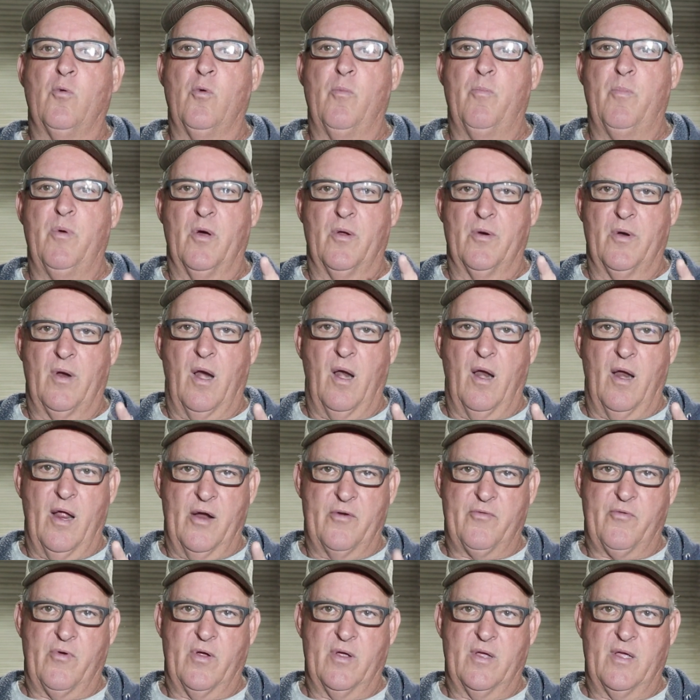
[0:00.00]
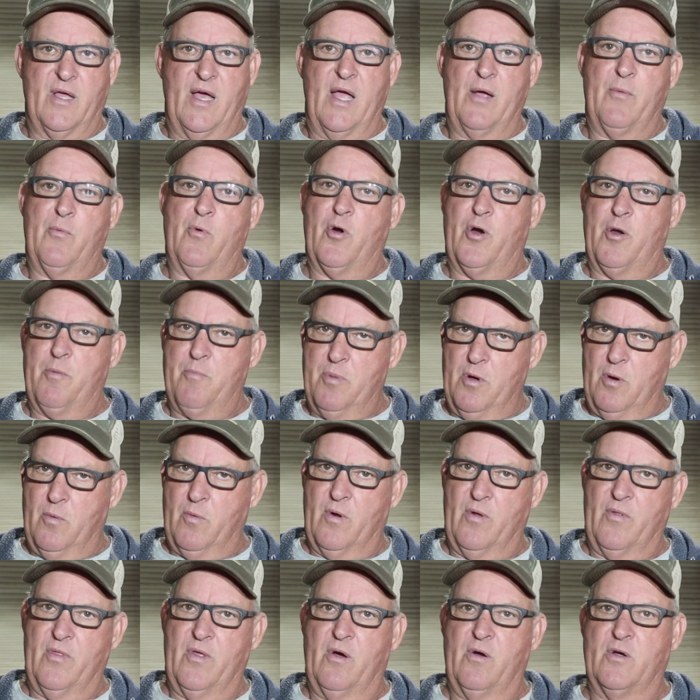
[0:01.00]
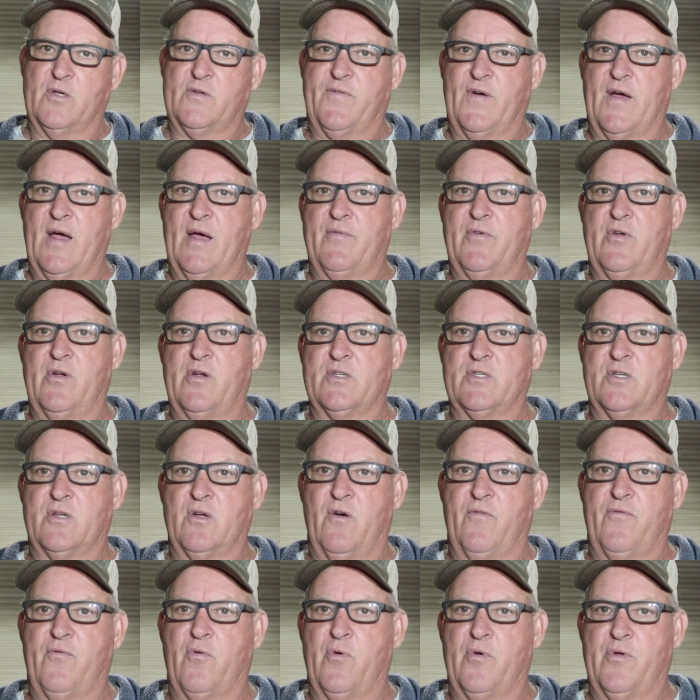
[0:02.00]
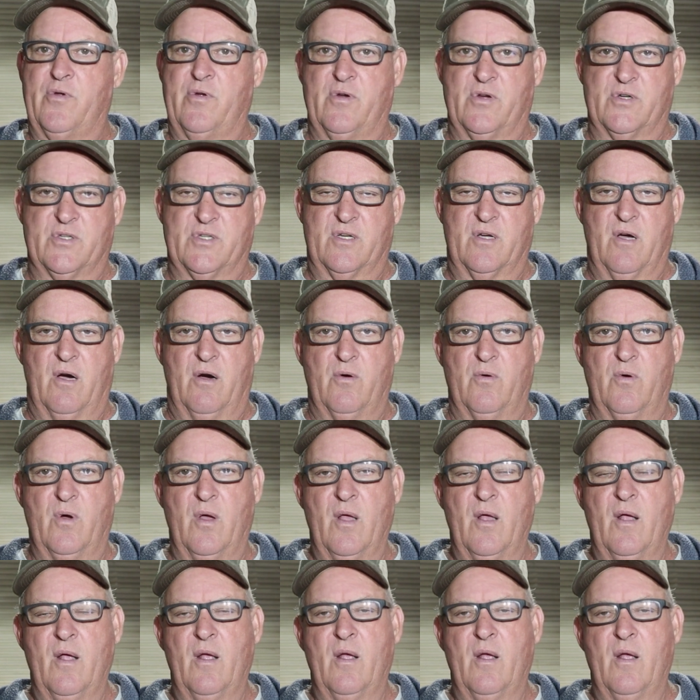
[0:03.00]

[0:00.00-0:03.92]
We're building an electric gate. We already built one of those 4 years ago.